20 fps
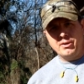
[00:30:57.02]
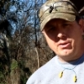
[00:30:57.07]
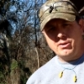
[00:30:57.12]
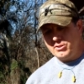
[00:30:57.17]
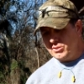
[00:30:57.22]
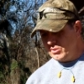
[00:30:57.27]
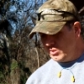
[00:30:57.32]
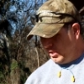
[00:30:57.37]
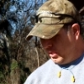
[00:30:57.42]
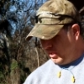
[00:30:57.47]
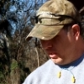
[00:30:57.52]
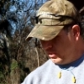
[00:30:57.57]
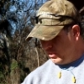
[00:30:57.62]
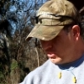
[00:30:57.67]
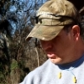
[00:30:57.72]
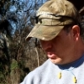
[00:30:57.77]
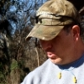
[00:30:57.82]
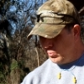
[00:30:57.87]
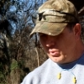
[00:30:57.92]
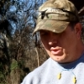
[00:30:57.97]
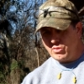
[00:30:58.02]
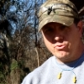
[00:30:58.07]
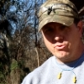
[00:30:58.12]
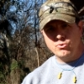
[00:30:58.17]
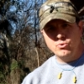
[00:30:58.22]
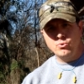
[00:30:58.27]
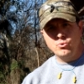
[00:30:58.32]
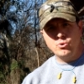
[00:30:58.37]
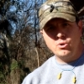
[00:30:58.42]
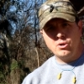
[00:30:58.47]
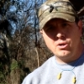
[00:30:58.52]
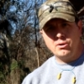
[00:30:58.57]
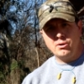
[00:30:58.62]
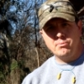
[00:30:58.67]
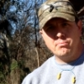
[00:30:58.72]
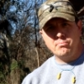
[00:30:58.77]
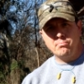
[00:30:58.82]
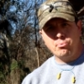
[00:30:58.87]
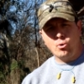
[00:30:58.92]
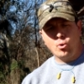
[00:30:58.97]
there. So went through,
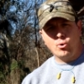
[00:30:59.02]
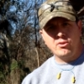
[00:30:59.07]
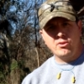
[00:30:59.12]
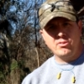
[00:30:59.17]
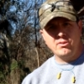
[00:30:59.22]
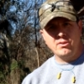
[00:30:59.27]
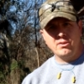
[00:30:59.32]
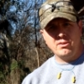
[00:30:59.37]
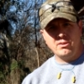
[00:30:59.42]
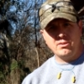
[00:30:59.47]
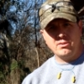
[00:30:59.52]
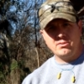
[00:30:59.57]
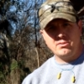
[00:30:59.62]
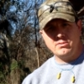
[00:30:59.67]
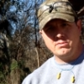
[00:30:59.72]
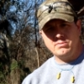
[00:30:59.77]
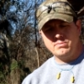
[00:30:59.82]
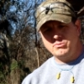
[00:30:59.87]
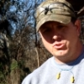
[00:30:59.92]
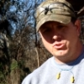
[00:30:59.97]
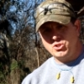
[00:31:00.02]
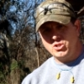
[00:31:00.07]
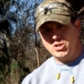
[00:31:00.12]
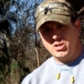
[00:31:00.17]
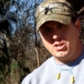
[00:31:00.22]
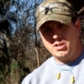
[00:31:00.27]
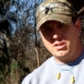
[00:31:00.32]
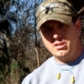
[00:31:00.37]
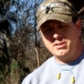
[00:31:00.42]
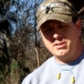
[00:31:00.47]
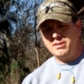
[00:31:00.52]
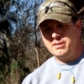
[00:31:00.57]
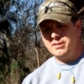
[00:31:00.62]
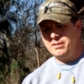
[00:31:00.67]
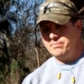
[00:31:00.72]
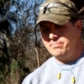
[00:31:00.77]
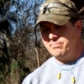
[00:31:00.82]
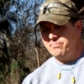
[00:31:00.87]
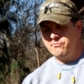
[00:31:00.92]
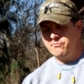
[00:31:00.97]
ported the jug,
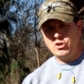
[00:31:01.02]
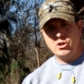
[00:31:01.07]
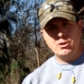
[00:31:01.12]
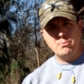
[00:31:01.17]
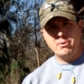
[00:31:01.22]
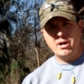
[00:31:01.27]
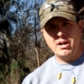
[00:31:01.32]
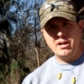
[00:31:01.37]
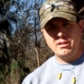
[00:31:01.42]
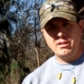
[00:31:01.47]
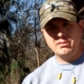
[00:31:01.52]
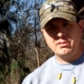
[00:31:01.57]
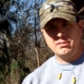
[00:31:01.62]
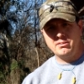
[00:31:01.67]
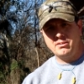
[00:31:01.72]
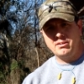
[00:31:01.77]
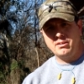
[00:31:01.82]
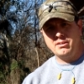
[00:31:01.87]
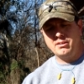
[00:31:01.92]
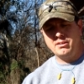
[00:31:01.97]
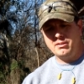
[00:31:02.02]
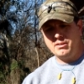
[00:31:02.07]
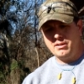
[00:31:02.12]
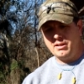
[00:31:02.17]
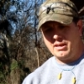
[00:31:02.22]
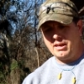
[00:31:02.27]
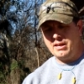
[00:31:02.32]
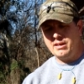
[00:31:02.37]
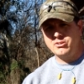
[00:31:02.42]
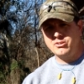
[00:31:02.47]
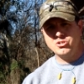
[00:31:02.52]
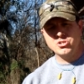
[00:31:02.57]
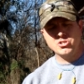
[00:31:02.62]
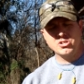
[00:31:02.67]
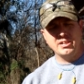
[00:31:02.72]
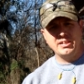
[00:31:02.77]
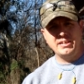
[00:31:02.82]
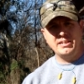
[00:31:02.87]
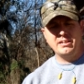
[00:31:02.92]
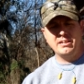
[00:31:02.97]
very mild. Again,
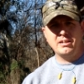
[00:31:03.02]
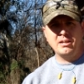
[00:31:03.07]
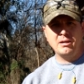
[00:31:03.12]
just cleaned